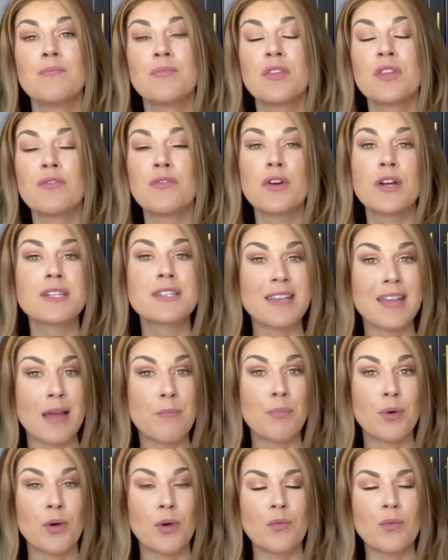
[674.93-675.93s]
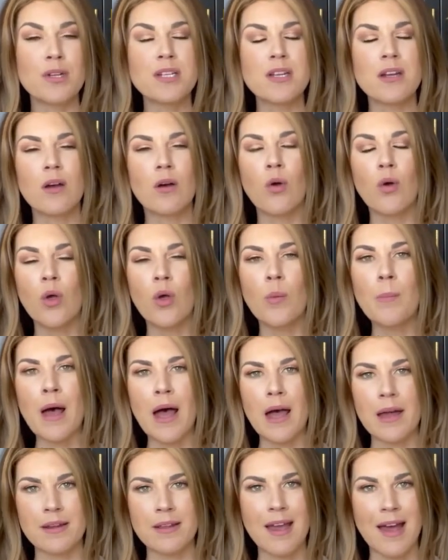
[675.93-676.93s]
For example, we did a whole
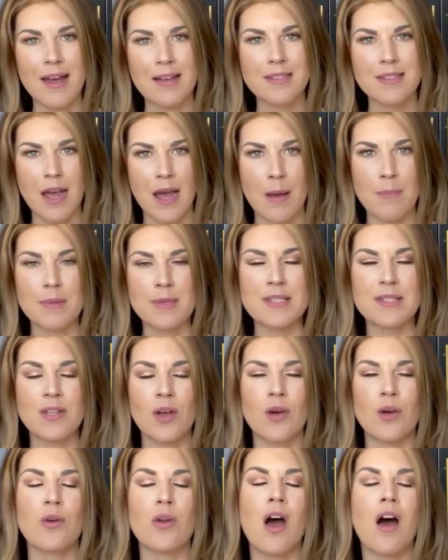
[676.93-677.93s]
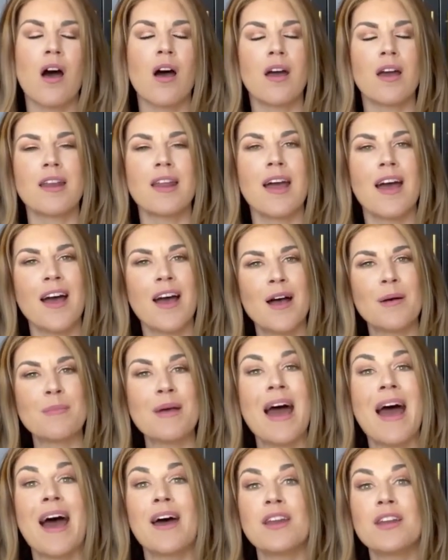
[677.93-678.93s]
podcast episode on
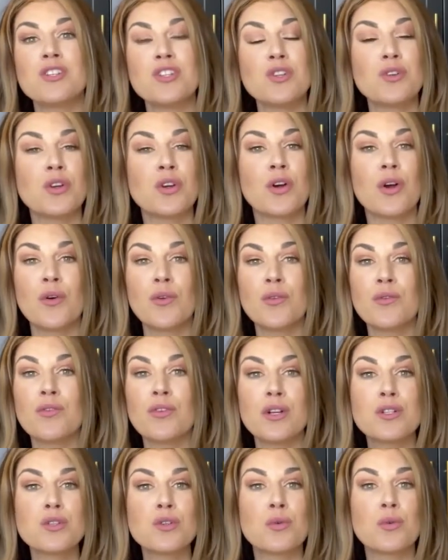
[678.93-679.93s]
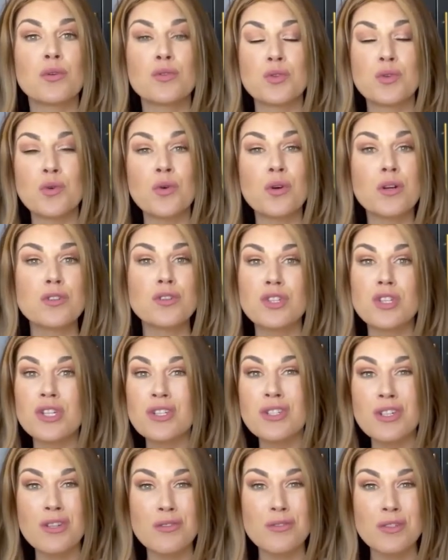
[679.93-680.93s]
how to do your own virtual tours
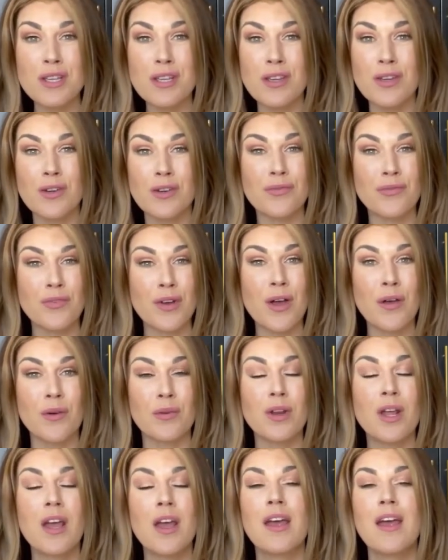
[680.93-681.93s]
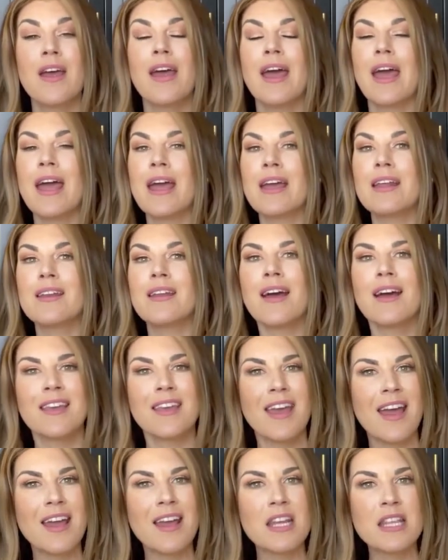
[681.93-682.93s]
just using your phone. And
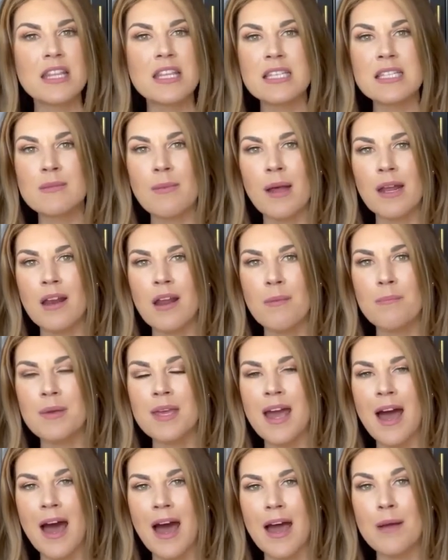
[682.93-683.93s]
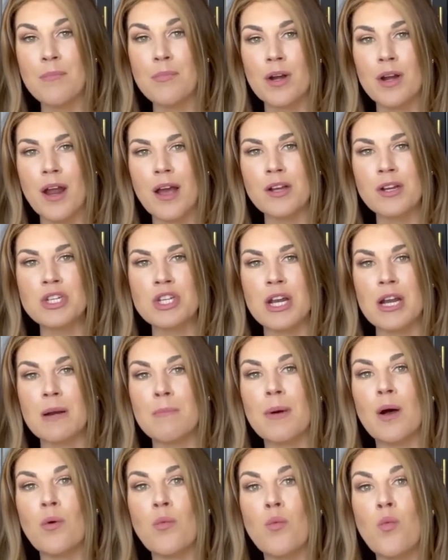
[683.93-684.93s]
again, this might not be high
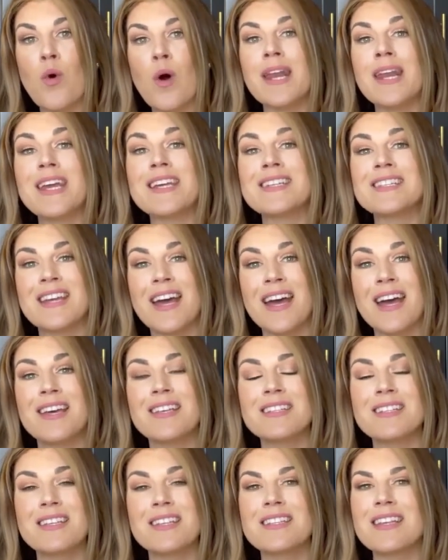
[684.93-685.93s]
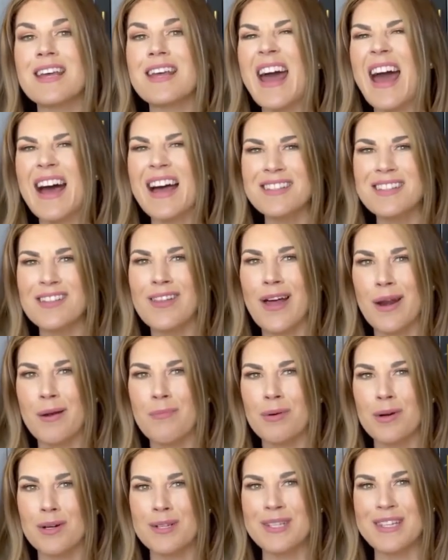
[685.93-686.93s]
production, but what it does is it adds a lot
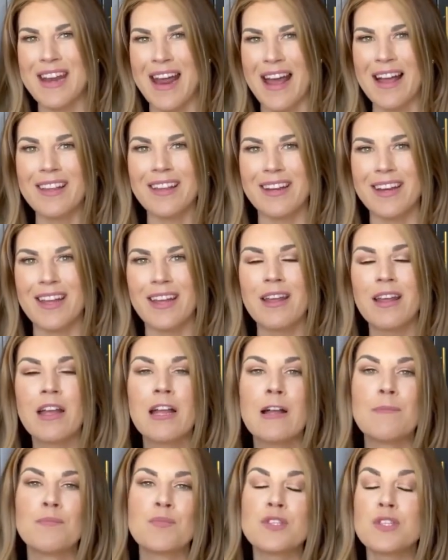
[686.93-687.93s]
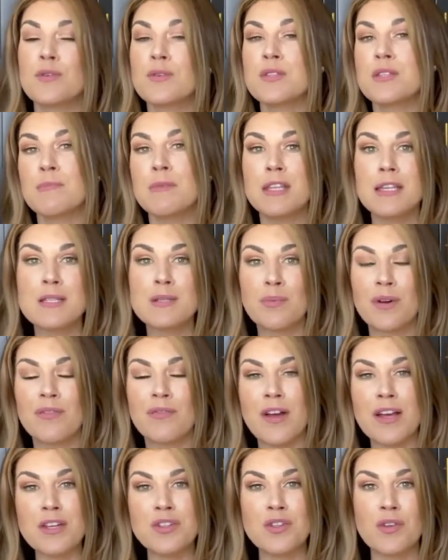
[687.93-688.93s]
of personality. So some of these
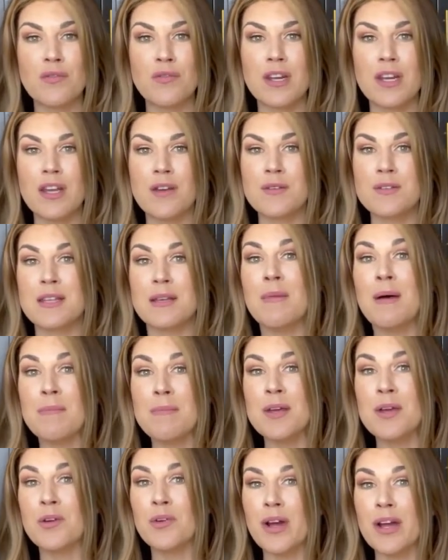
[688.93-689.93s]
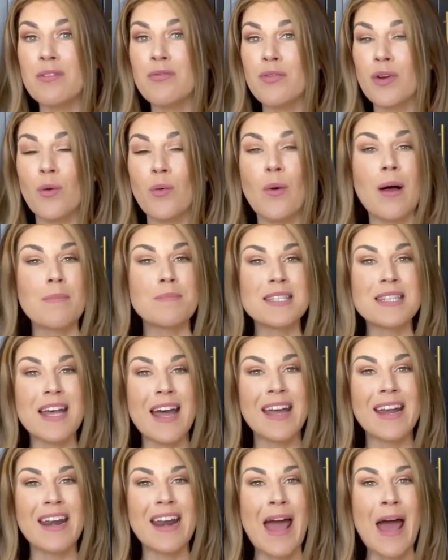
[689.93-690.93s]
professional videos, they might be great for a
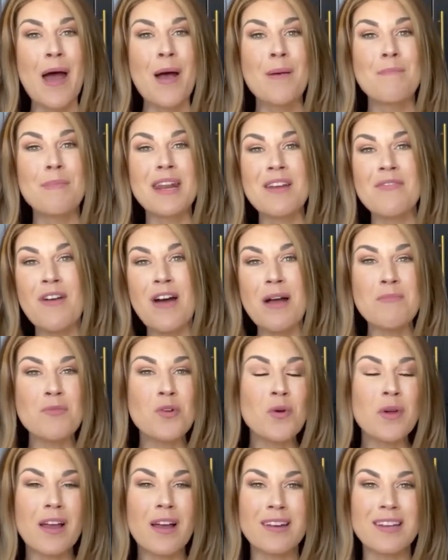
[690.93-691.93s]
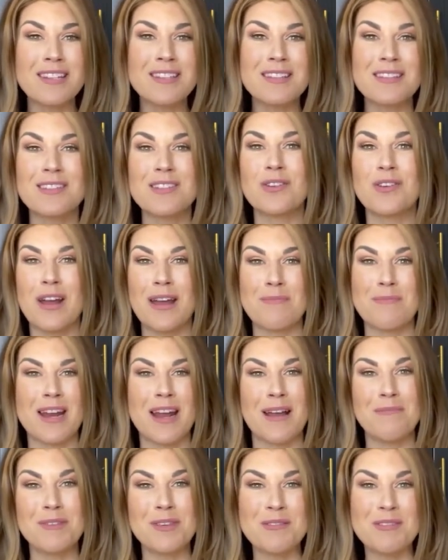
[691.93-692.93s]
website, but if I'm going on Instagram and
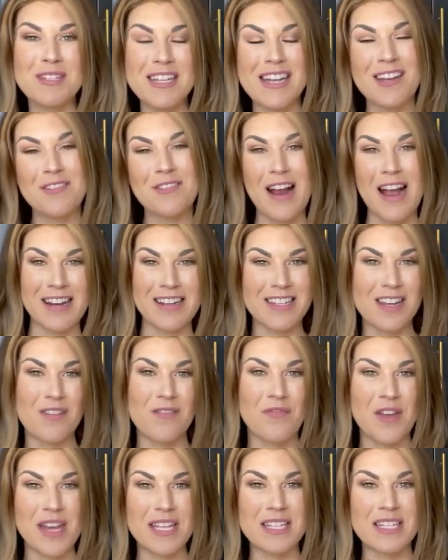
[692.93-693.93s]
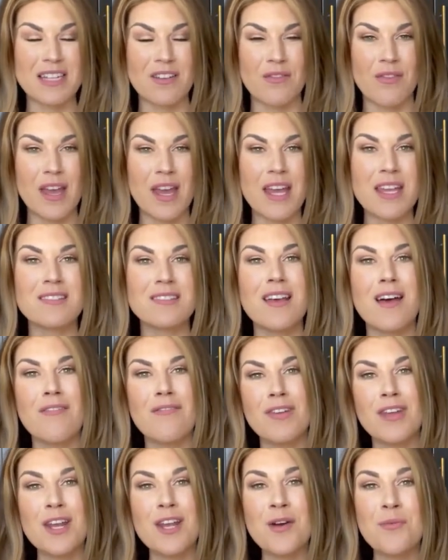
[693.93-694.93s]
I'm used to interacting face to face, a
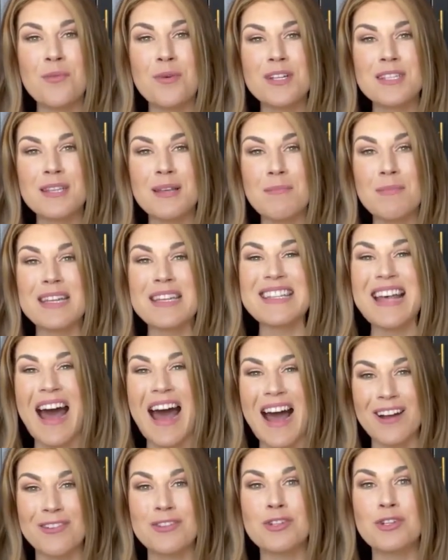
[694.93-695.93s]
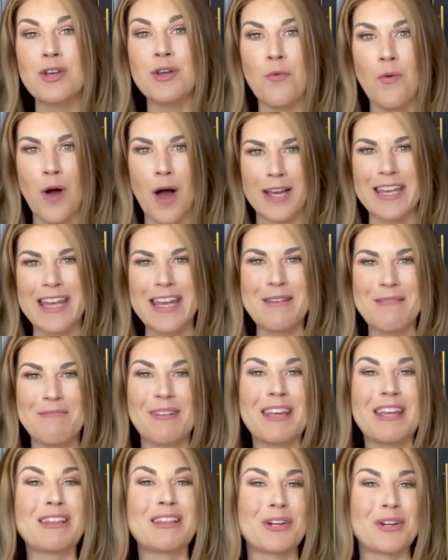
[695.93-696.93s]
video where somebody's actually walking
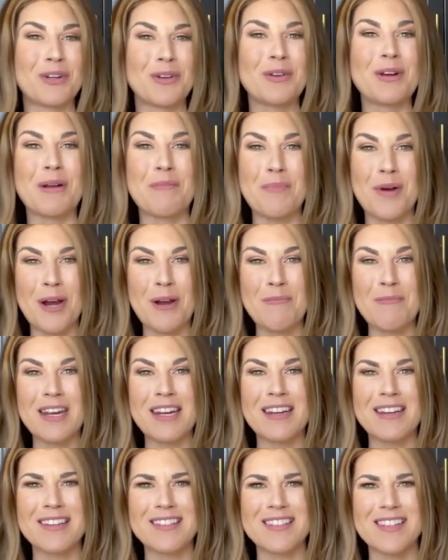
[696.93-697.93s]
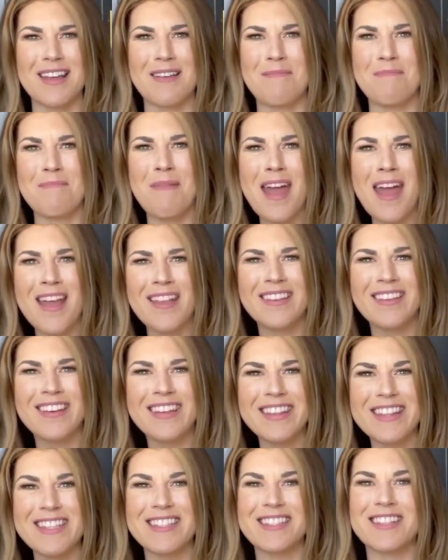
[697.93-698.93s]
me through an apartment and is like, man, look
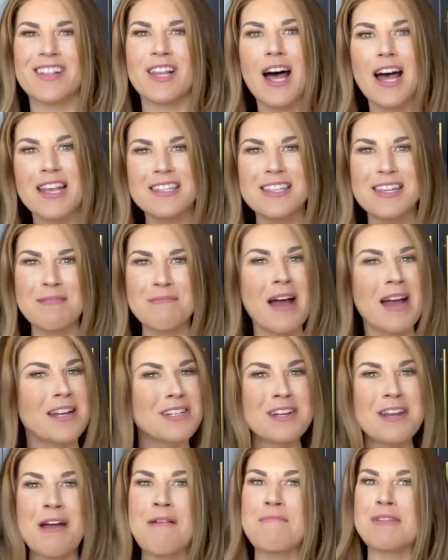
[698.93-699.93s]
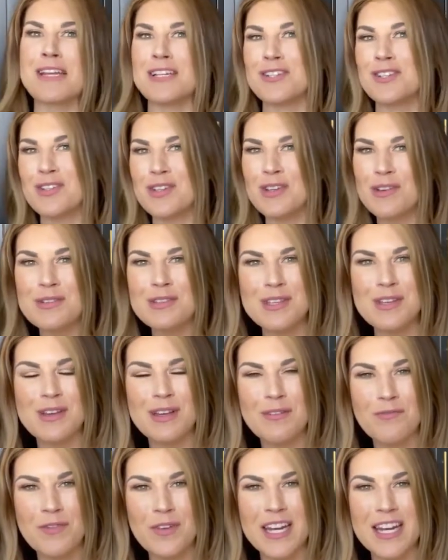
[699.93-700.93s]
at this closet. Imagine how many shoes you
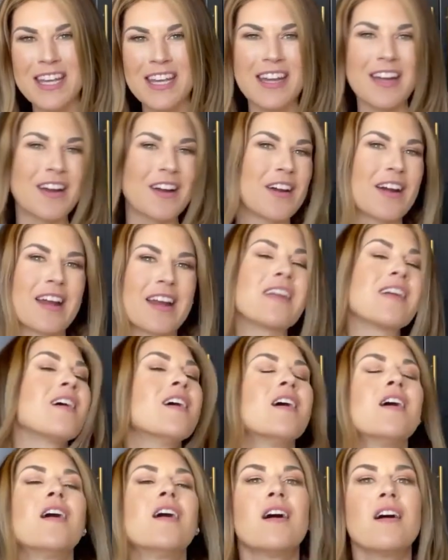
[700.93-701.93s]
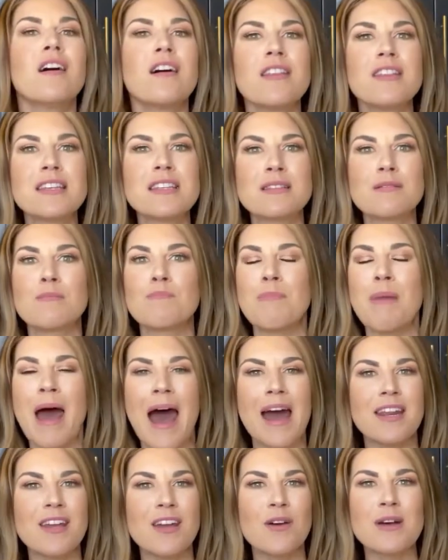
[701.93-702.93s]
could fit here. And oh, this
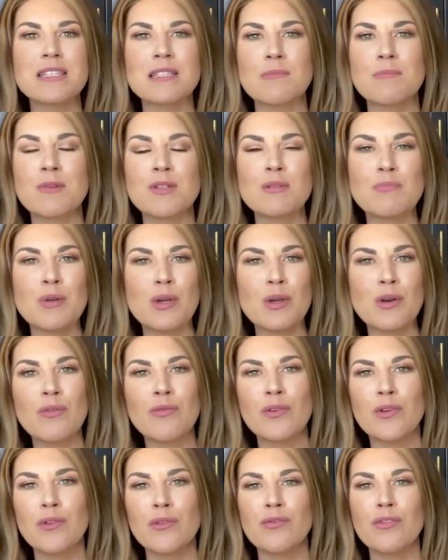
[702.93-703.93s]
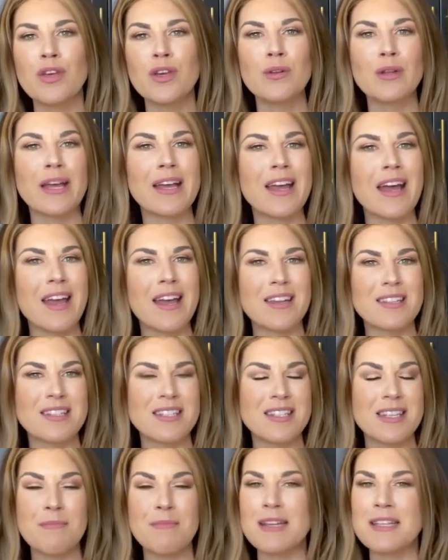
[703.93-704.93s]
patio has the most beautiful view. Like I could
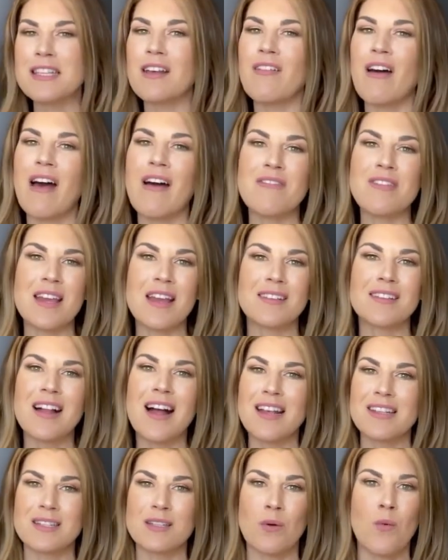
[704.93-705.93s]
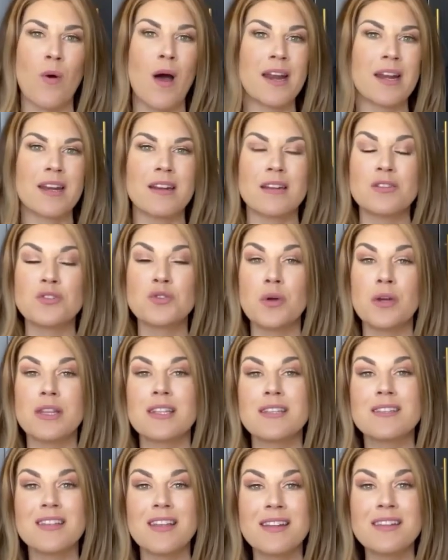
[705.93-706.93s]
see myself having a glass of wine and enjoying
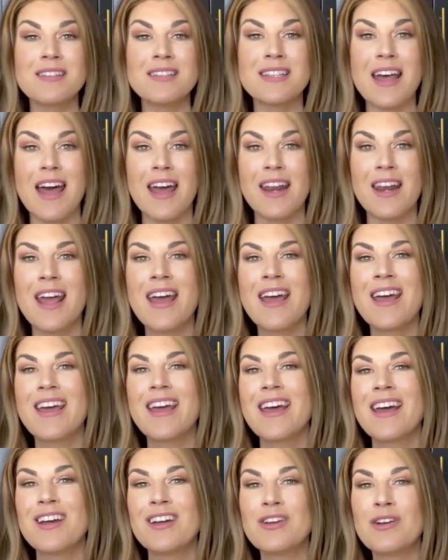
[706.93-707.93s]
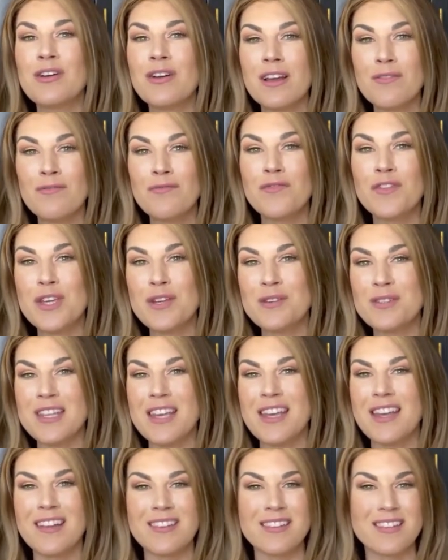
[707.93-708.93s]
the sunset. You're
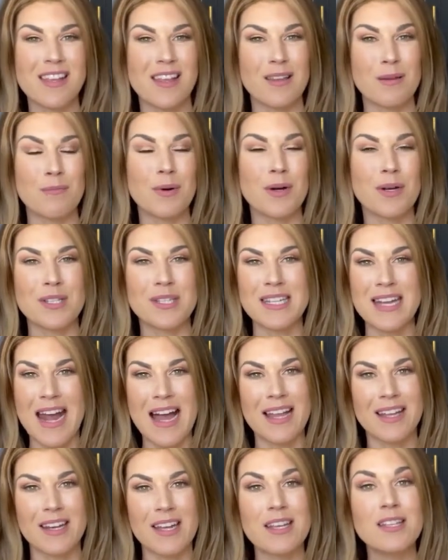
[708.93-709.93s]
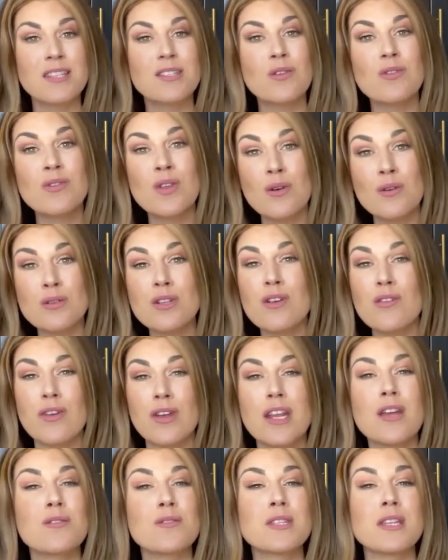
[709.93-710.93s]
infusing and selling personality. So those are
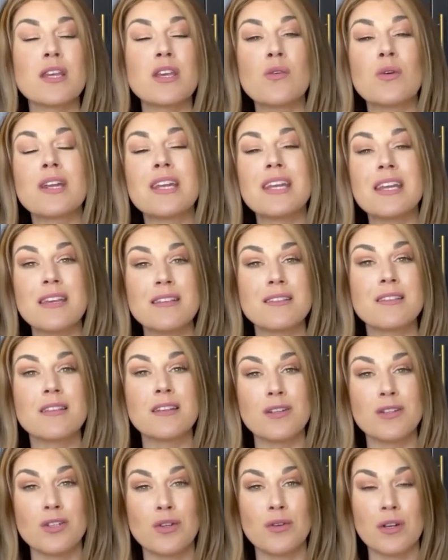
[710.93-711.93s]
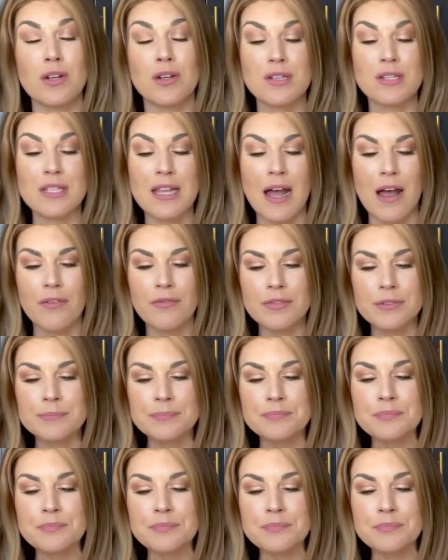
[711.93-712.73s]
videos that you could easily do yourself.